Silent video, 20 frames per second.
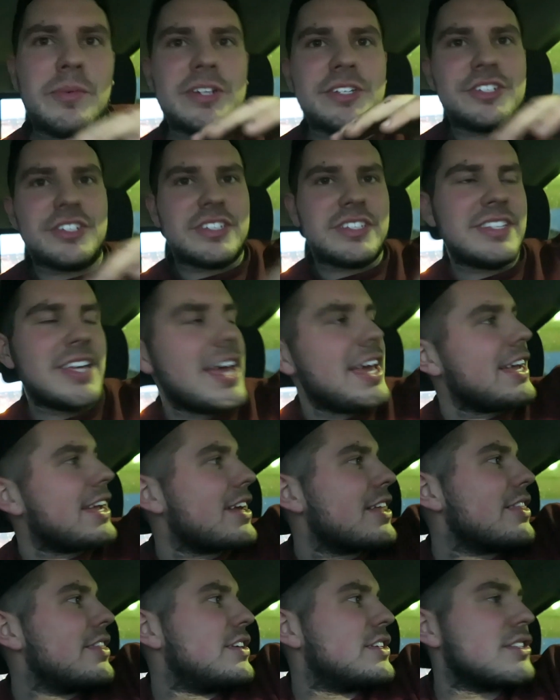I wanna just
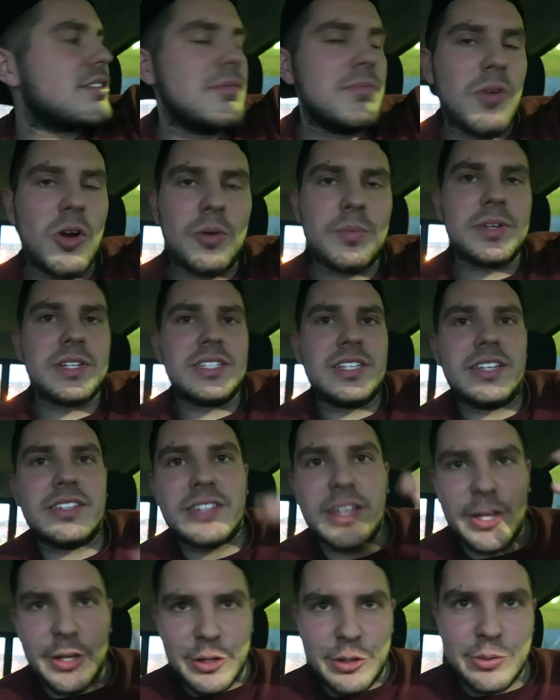take this moment to say
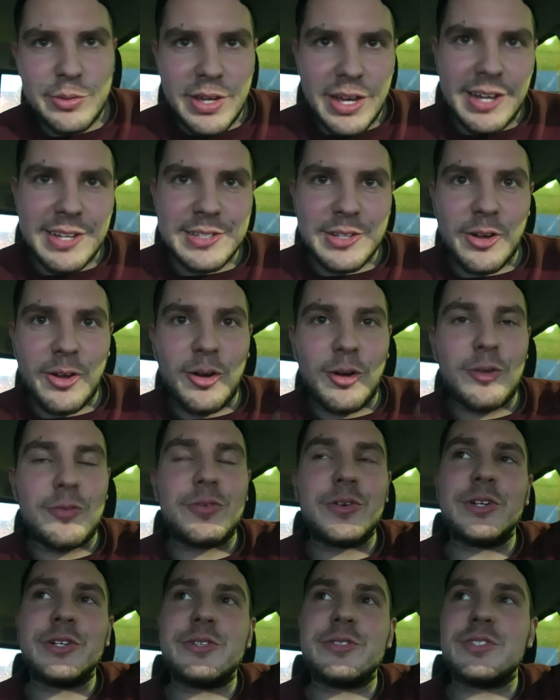thank you guys all
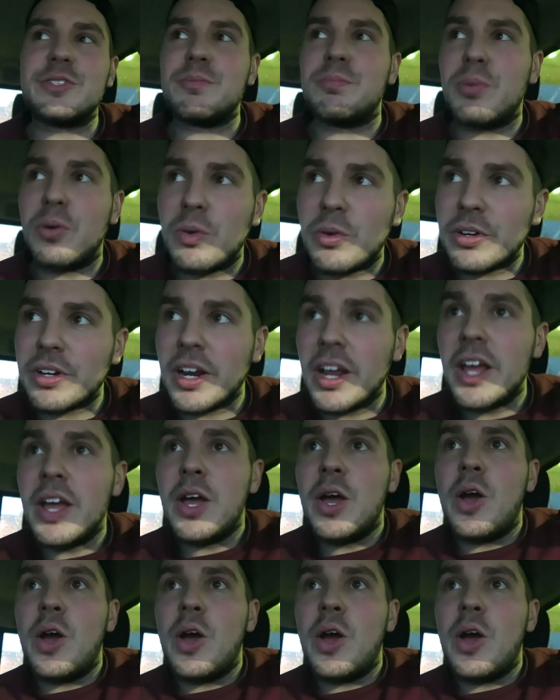for your support.